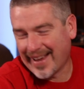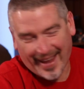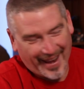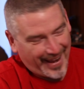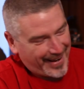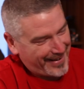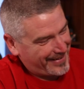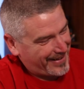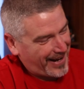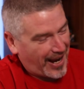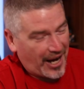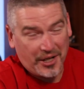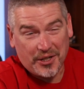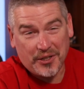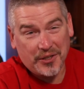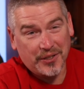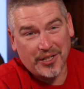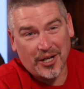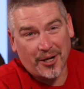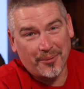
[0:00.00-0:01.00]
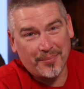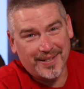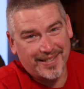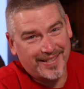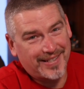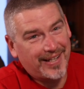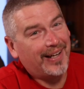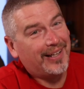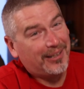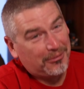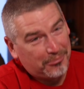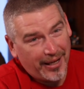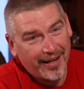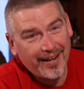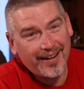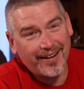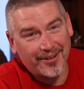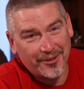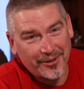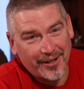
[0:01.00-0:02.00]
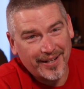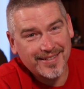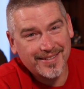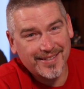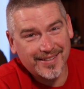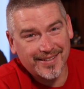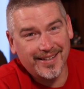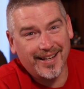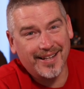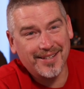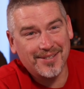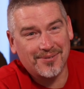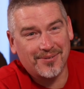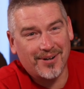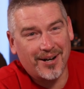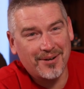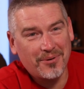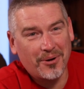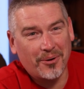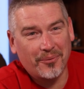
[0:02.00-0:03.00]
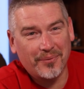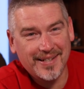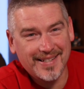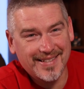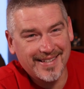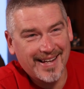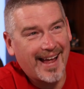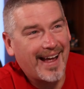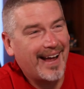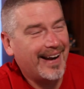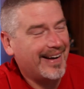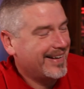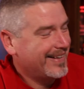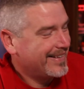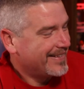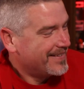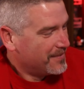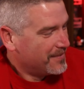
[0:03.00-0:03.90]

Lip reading: And I couldn't help but say, "Yeah, that's right where we sat."